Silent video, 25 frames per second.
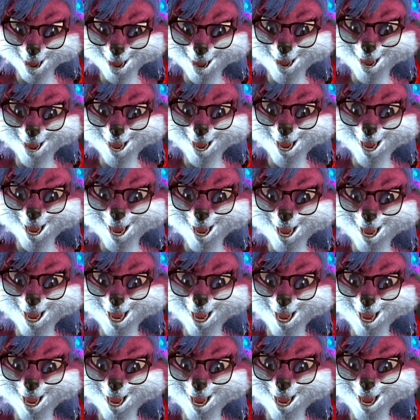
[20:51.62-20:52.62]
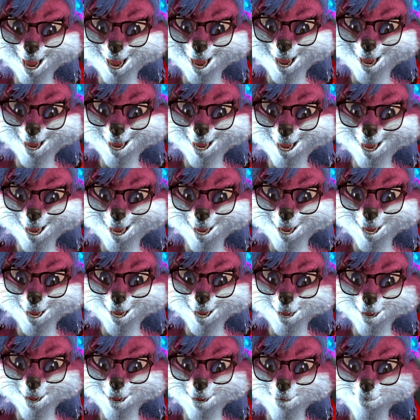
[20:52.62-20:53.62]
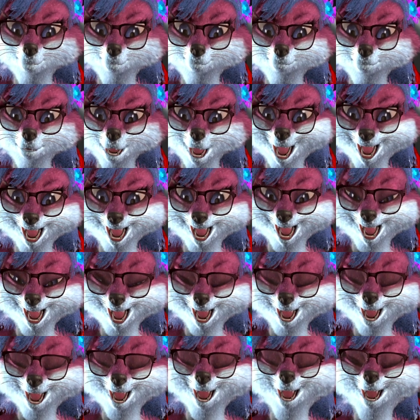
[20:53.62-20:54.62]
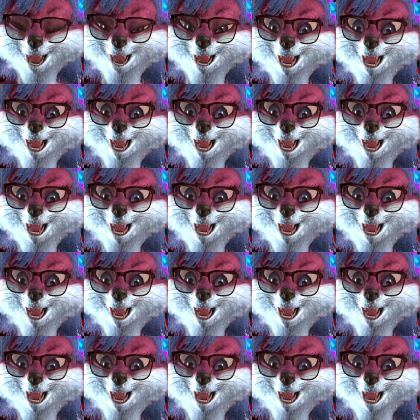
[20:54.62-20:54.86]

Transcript: to take that wrapper off. You can't eat that." Trying to get